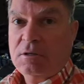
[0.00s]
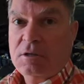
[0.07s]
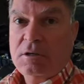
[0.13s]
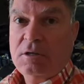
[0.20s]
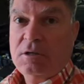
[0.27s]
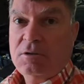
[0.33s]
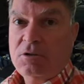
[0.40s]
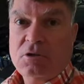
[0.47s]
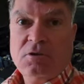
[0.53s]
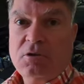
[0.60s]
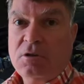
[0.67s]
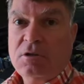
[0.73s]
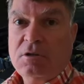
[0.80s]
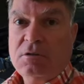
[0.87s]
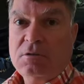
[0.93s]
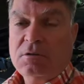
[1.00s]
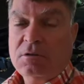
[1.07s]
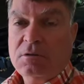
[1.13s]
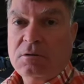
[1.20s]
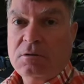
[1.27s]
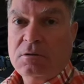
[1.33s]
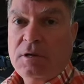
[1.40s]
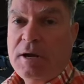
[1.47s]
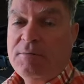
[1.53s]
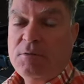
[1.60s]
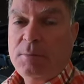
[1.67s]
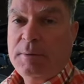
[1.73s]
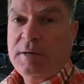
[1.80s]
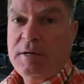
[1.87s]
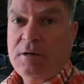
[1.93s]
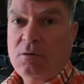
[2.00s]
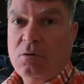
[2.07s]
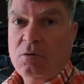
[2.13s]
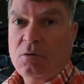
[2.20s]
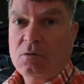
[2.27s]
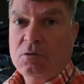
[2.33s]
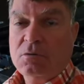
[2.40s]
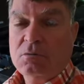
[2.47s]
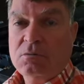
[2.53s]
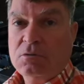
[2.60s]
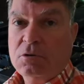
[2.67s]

you're going to have a bad oil